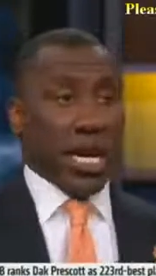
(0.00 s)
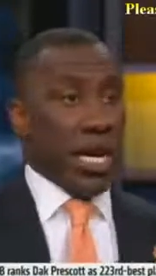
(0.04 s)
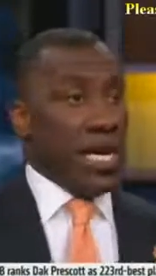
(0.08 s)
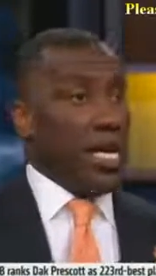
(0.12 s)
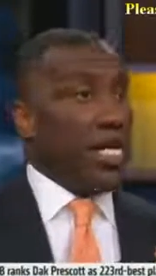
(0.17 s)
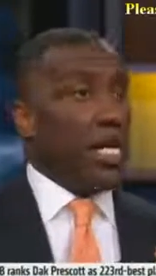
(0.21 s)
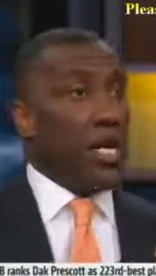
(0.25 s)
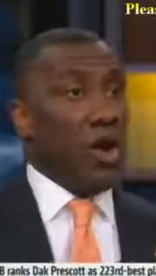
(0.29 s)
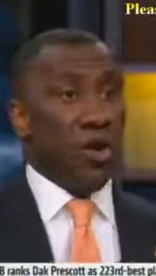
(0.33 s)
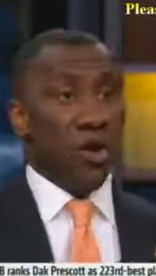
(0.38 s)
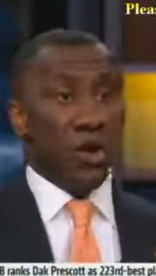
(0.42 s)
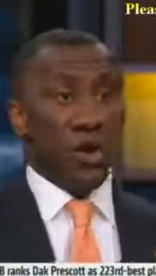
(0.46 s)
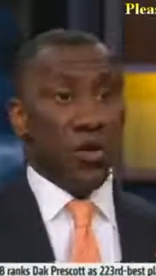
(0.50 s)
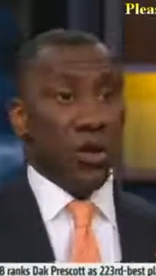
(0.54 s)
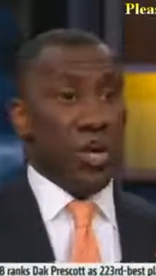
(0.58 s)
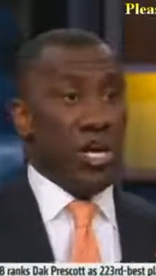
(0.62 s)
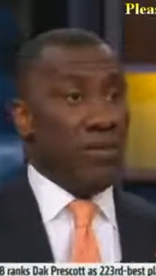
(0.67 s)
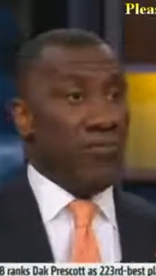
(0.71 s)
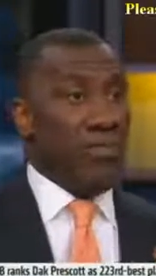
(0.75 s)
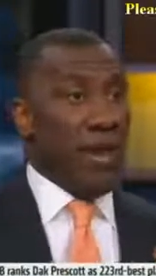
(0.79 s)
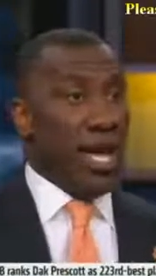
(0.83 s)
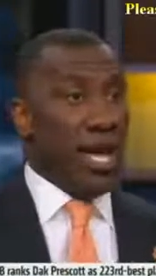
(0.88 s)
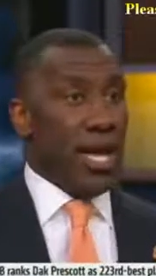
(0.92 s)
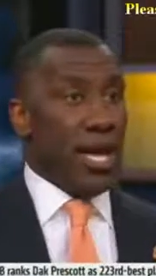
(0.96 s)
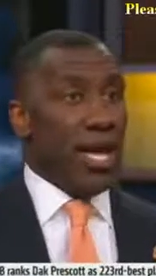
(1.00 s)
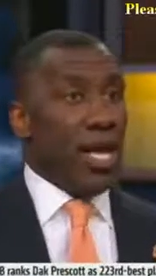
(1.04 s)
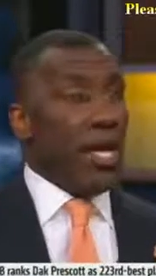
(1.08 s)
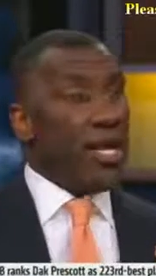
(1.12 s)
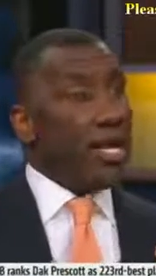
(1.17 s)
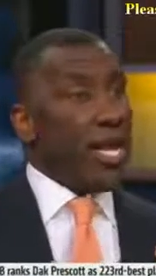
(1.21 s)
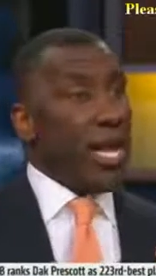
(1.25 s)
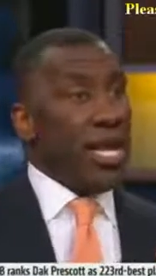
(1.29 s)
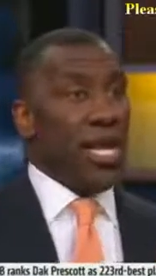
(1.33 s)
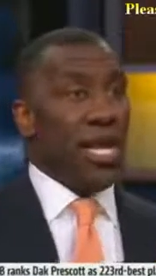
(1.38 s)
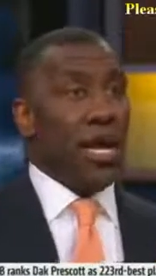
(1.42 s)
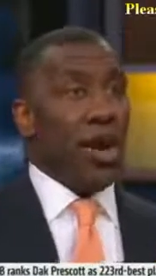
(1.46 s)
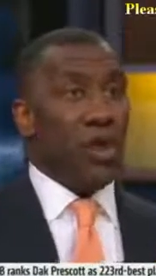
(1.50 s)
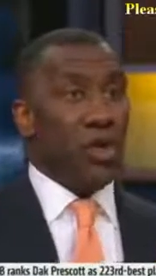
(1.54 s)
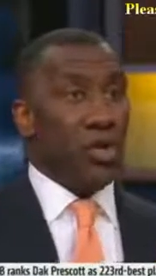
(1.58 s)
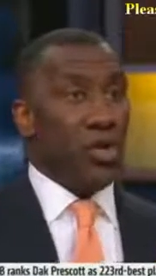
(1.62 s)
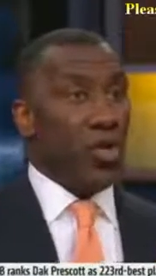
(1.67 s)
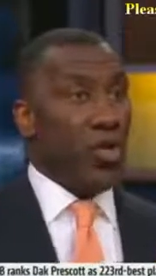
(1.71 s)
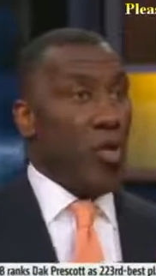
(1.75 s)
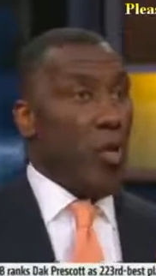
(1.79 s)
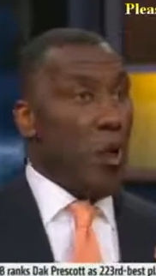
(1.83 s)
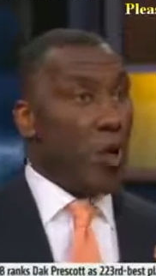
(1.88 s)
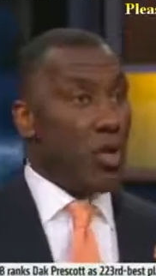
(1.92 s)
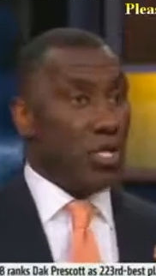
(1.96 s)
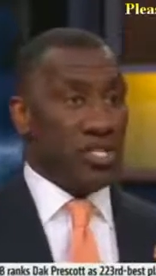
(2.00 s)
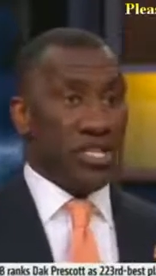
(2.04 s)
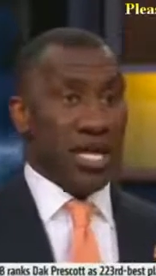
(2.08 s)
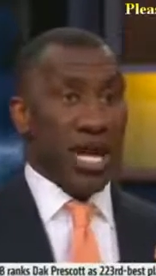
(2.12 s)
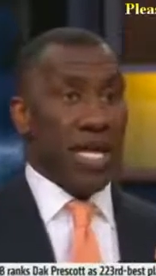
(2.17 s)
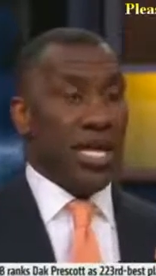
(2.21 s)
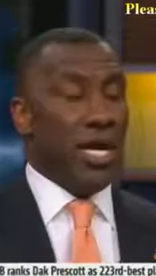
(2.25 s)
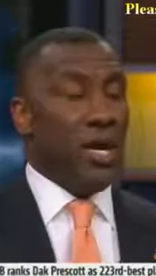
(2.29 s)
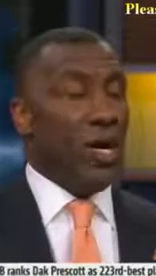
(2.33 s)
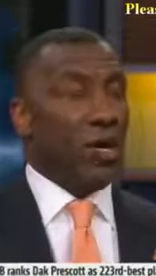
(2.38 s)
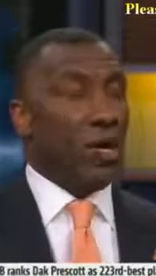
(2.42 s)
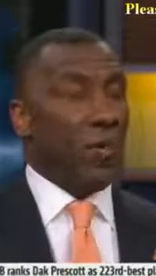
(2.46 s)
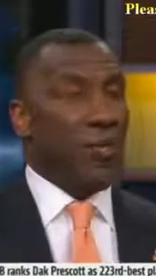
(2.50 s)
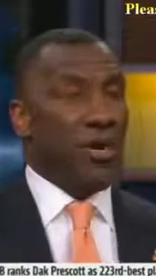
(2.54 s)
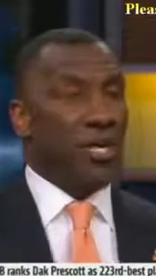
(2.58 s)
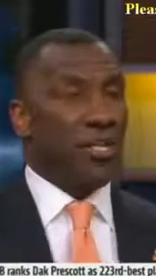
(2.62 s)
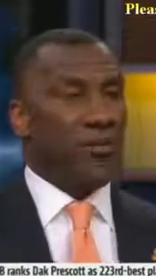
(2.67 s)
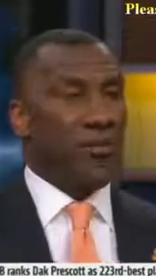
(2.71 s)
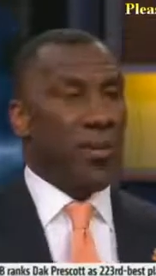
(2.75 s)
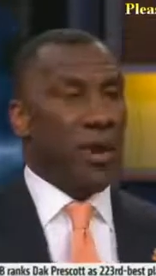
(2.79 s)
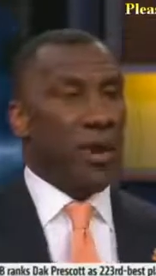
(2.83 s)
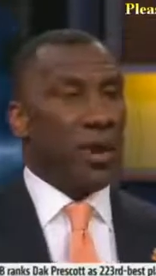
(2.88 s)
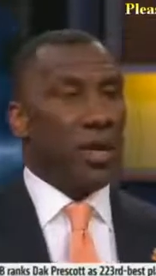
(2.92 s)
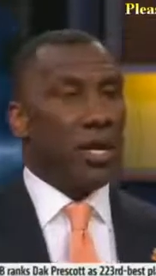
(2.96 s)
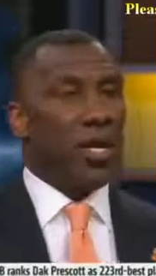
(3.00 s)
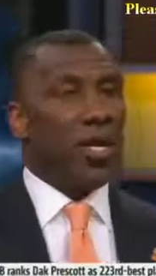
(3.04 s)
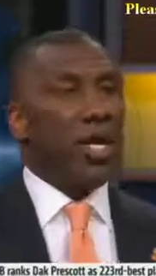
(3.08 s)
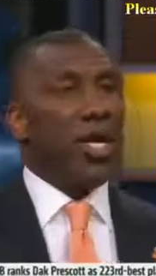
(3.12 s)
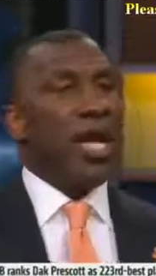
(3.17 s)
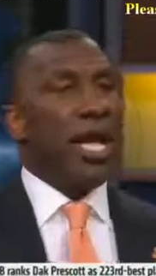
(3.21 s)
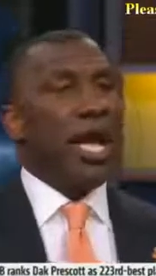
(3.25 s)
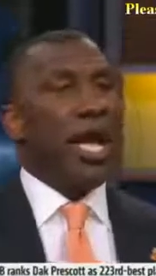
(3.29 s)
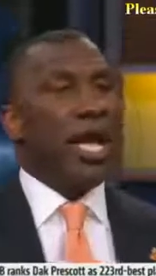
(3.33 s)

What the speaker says: Can he go to Green Bay? Can he go to New Orleans? Can he go to Pittsburgh?